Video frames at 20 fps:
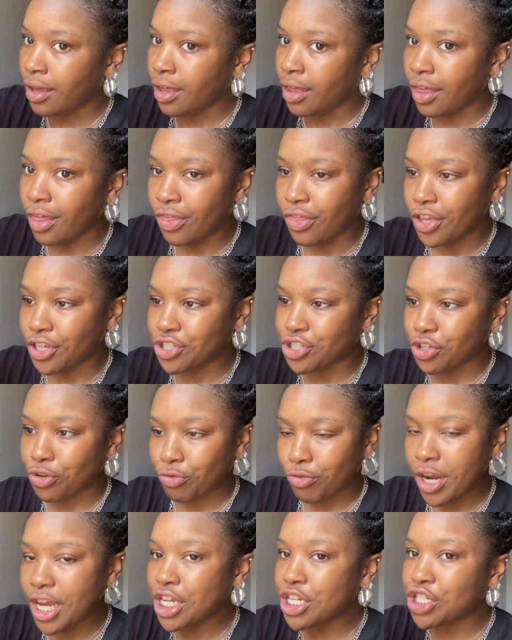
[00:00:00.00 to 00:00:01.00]
the
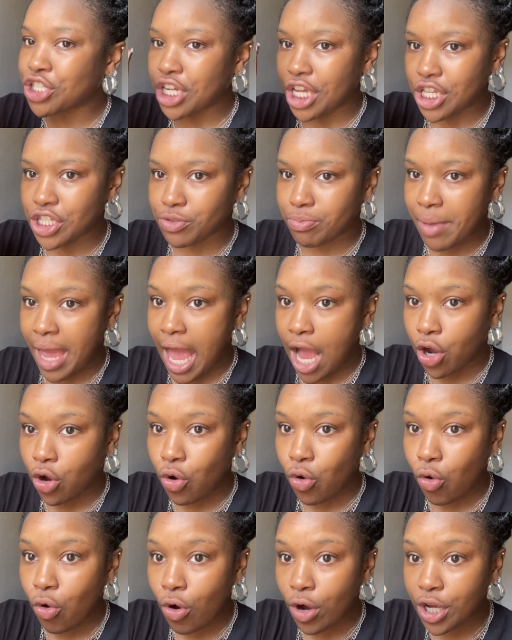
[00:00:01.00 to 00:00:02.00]
syringe is mad
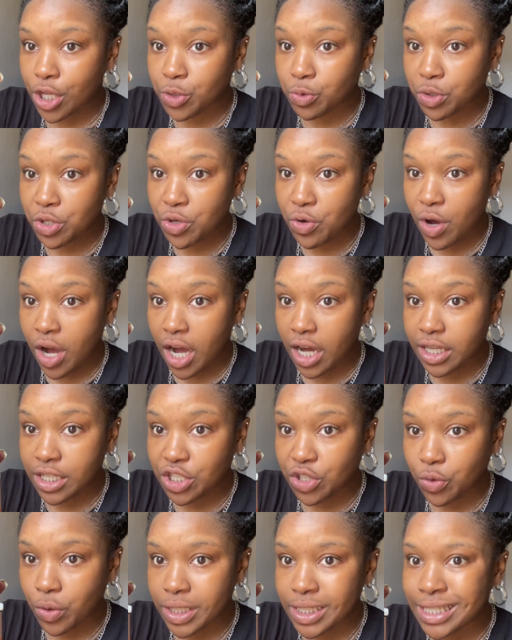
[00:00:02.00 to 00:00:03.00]
cool because when you
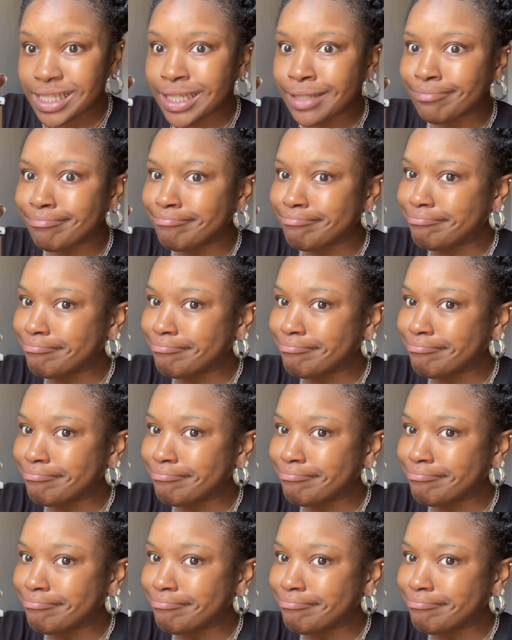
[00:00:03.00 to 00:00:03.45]
untwist it,